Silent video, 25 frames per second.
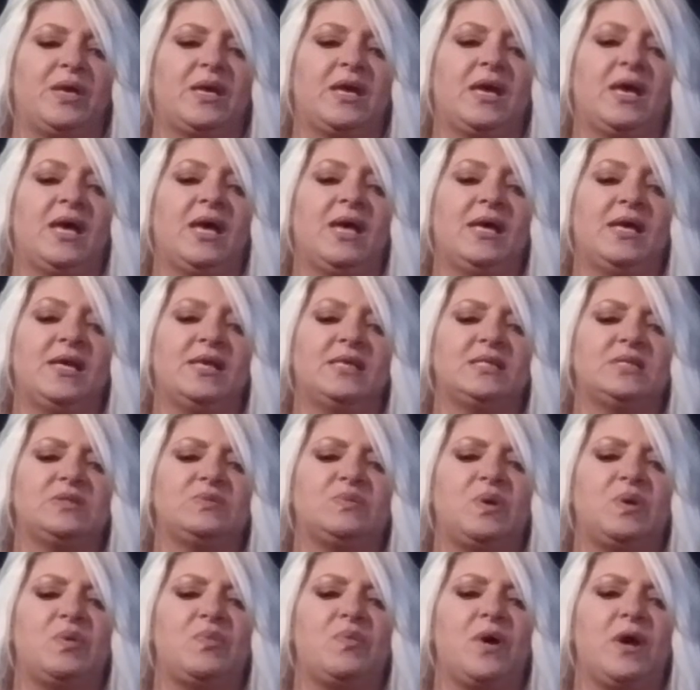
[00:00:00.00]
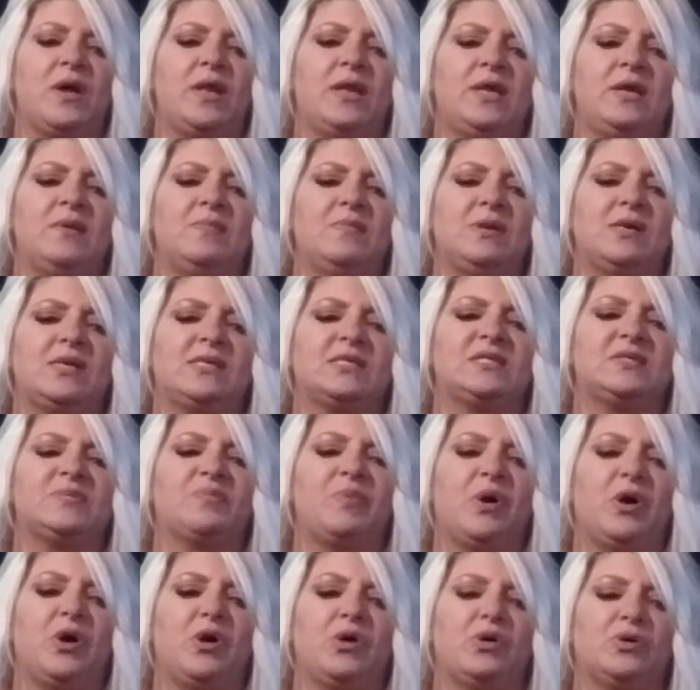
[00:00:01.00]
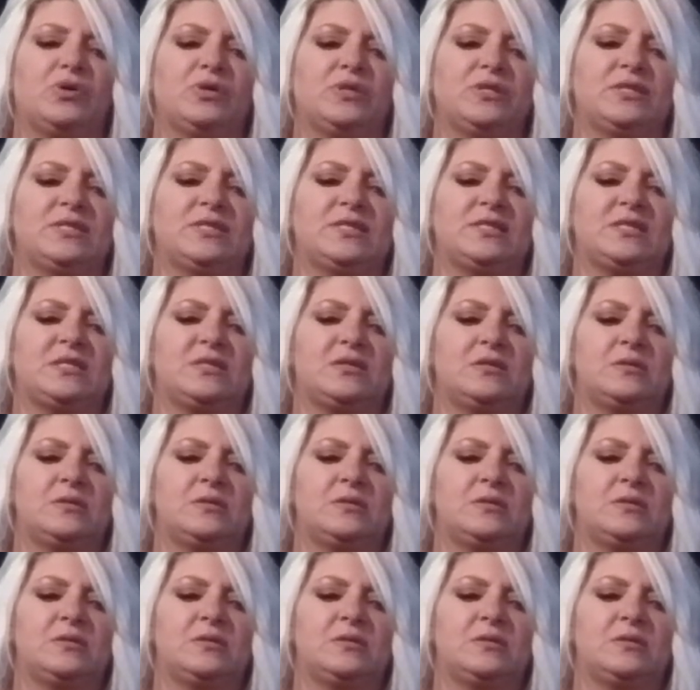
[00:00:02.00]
Because we want him exposed